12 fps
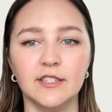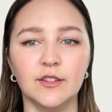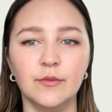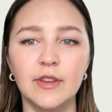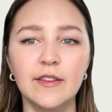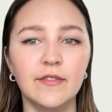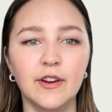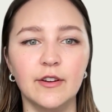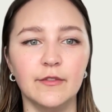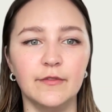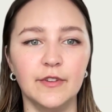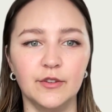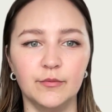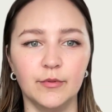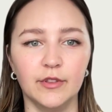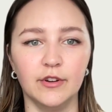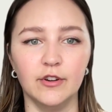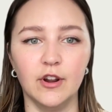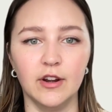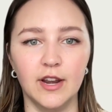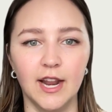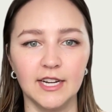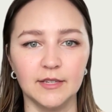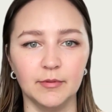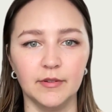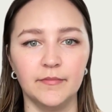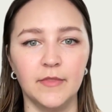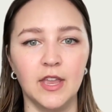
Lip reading: so even in a field where they're not an expert,